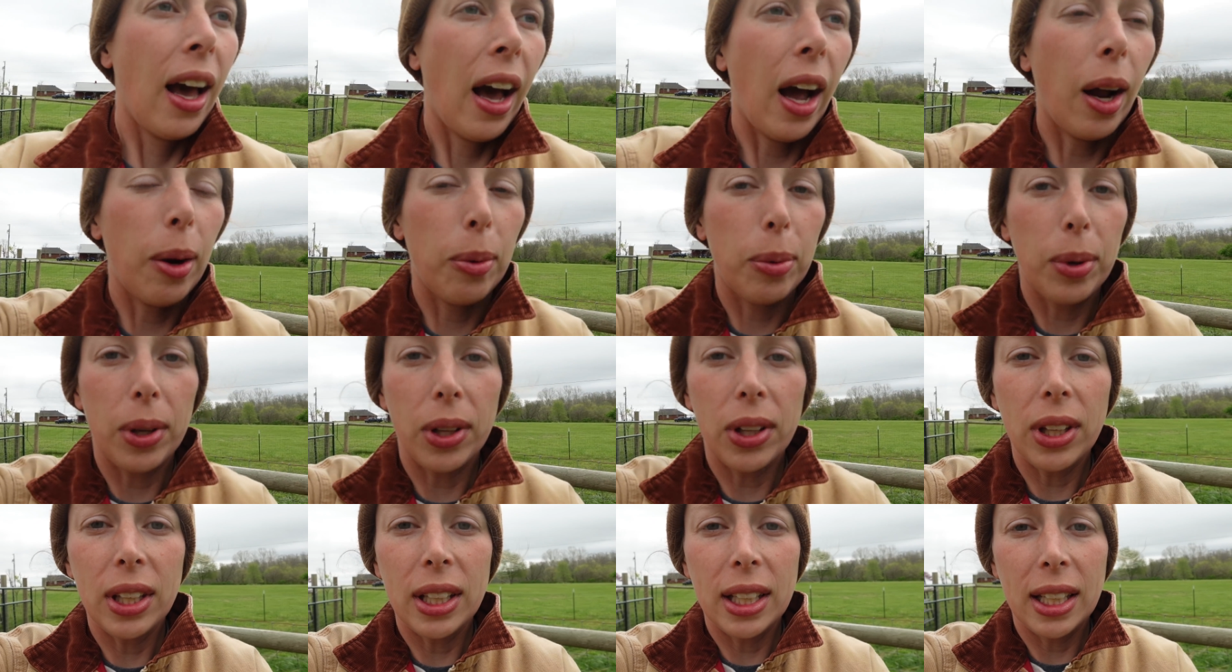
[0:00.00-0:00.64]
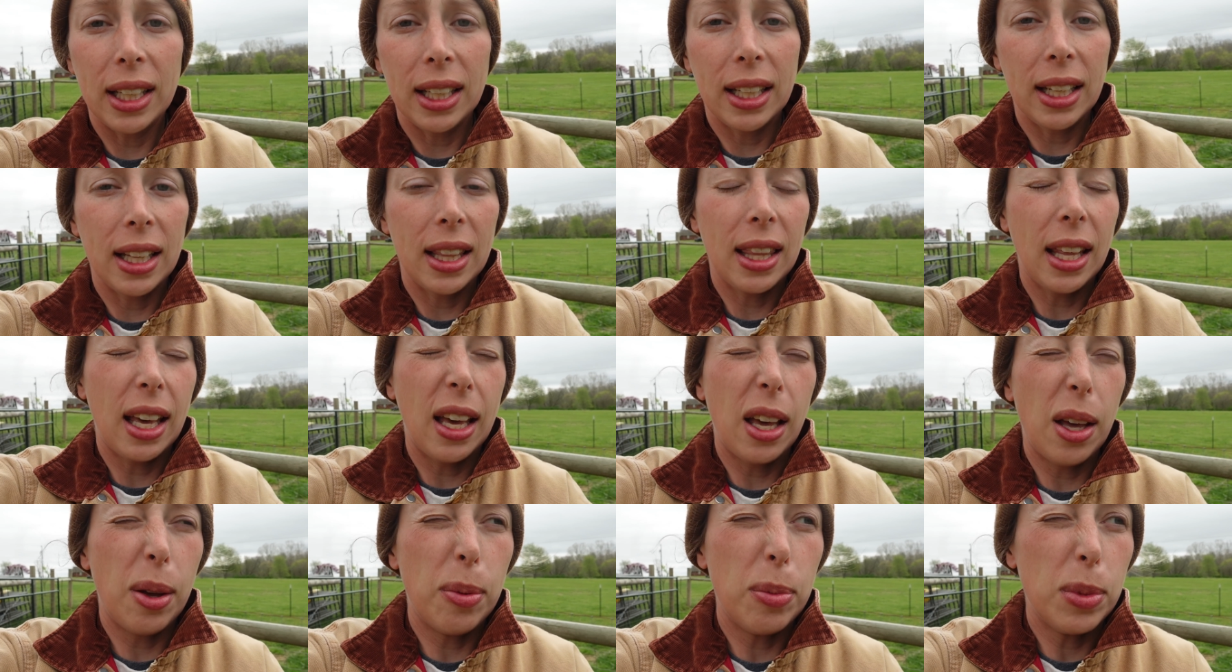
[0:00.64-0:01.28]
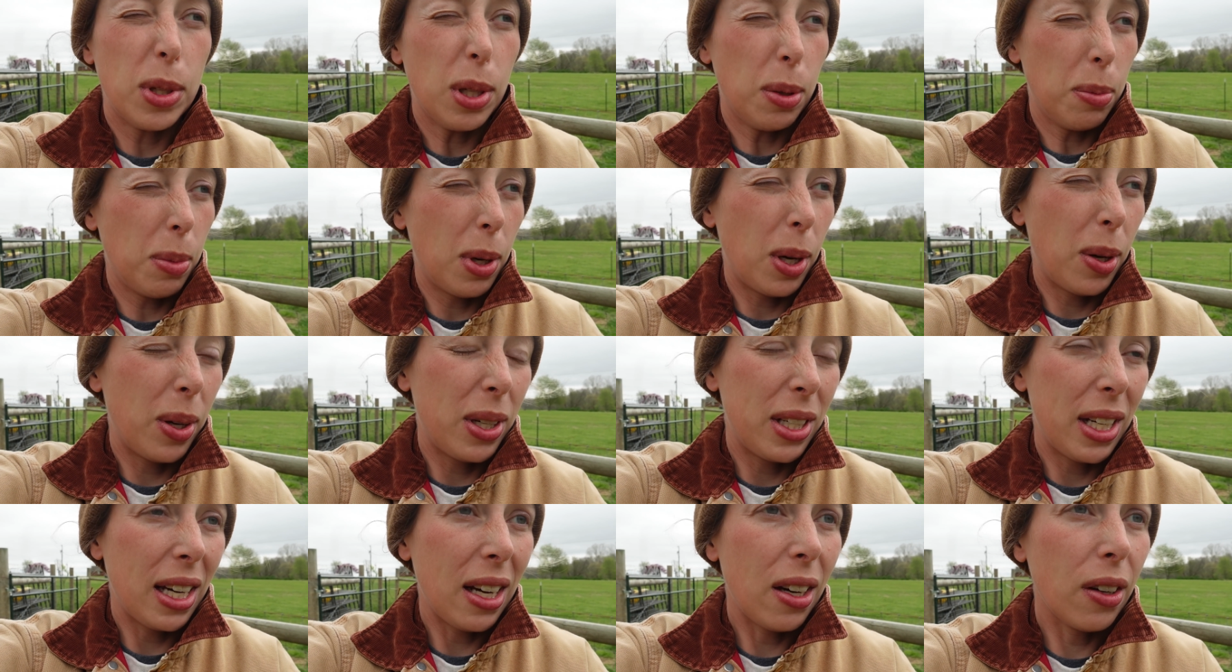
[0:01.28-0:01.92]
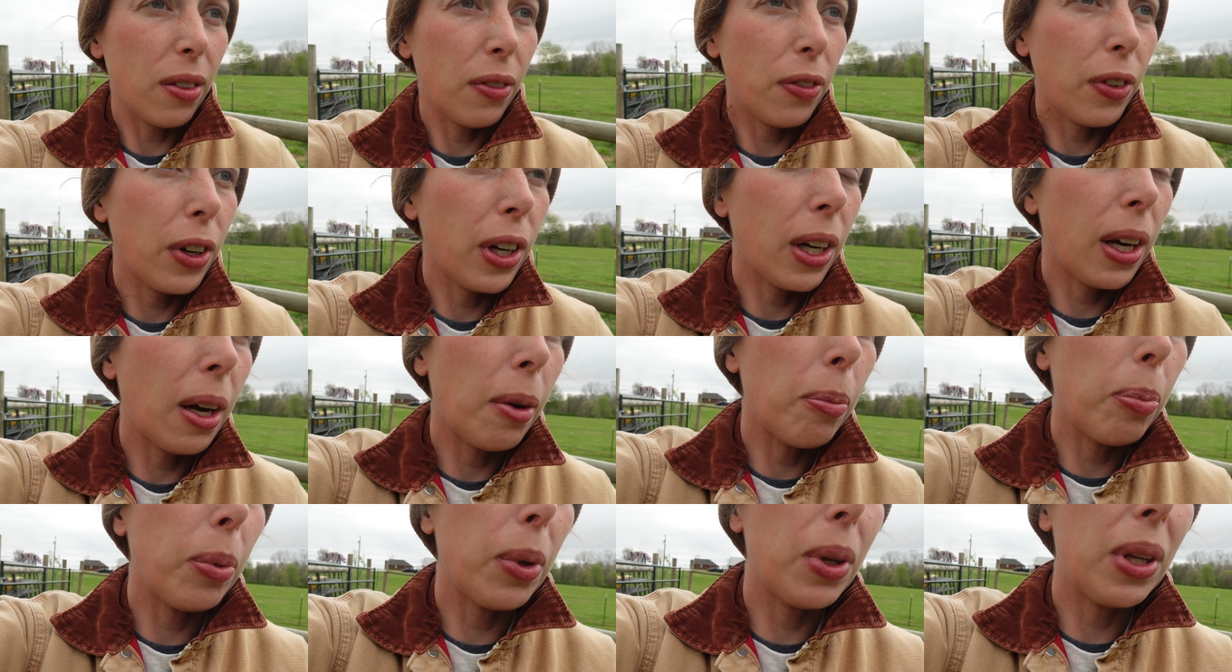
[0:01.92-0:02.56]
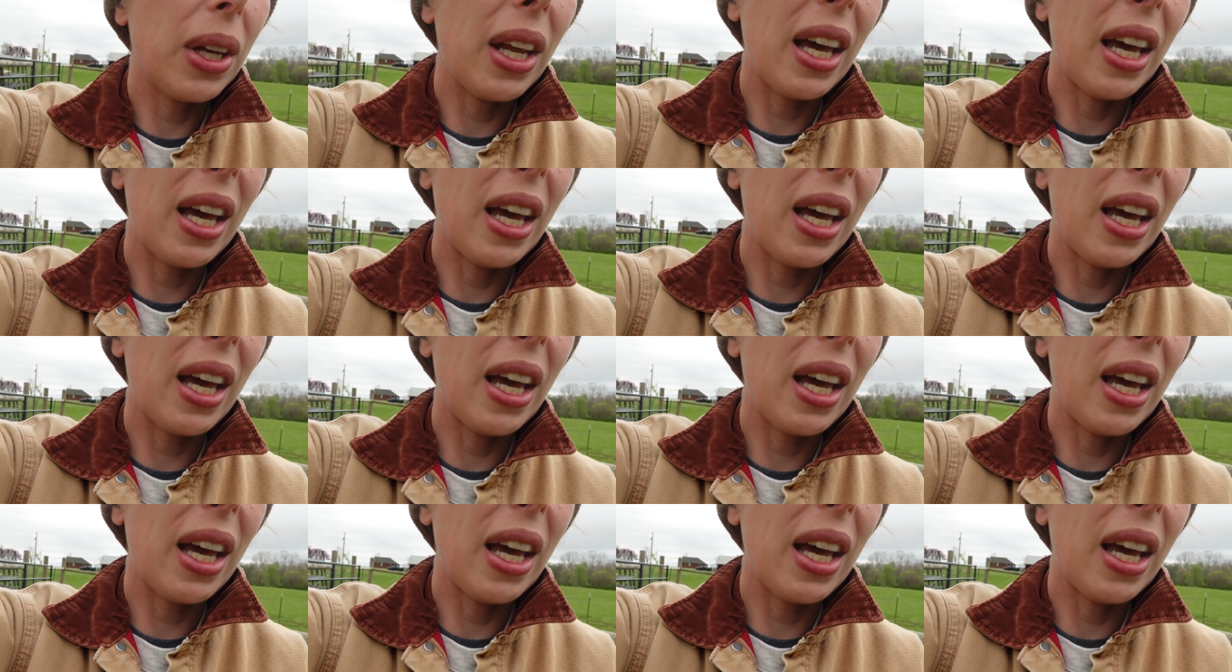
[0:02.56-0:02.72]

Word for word: I really needed them to mow it down for a couple of